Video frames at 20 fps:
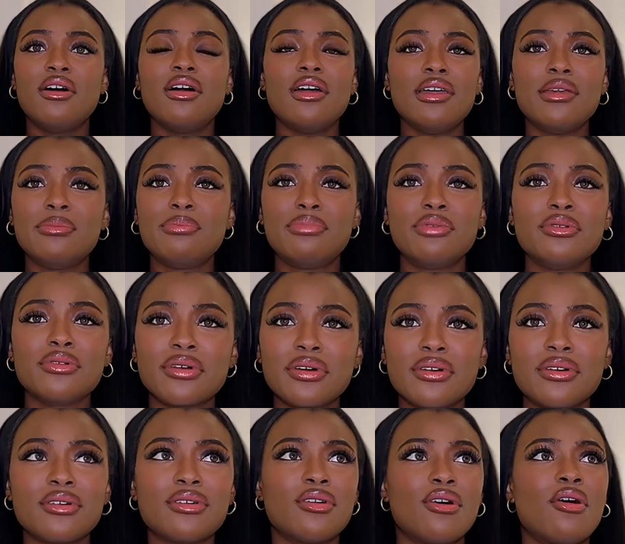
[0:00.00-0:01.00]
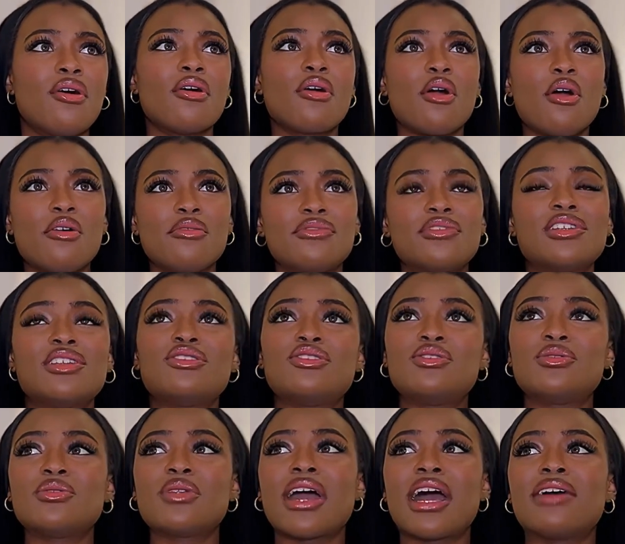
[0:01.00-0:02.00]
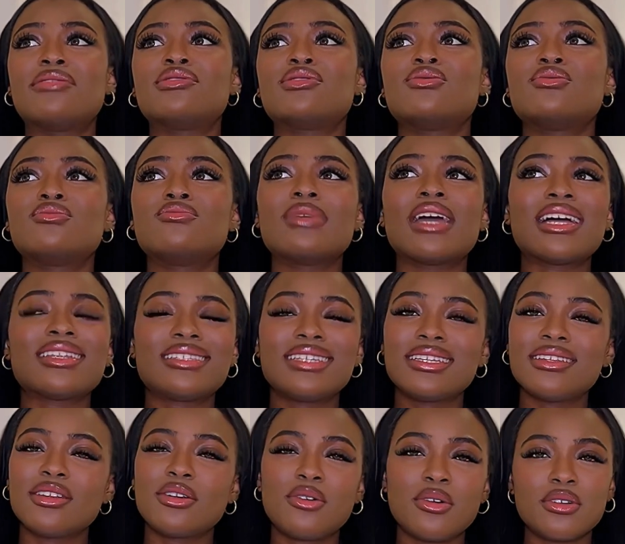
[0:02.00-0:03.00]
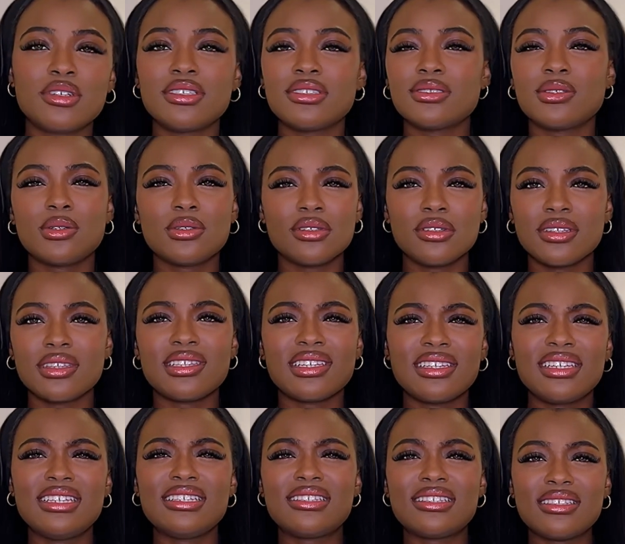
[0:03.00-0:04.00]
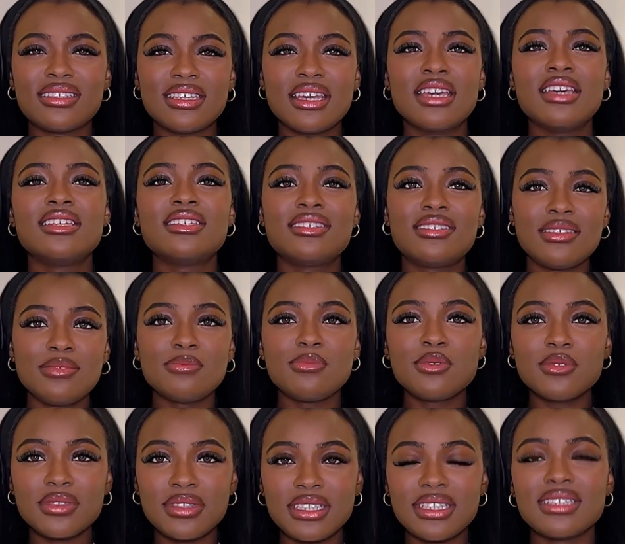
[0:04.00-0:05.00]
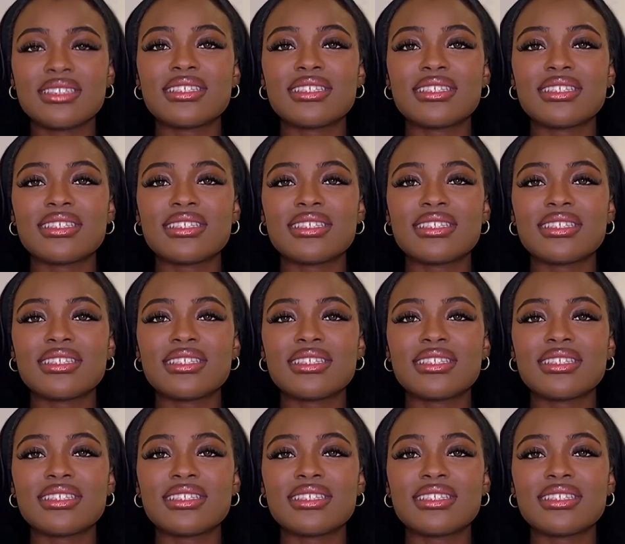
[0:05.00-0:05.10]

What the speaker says: a book on confidence. You don't have to attend a course or nothing. It's simple things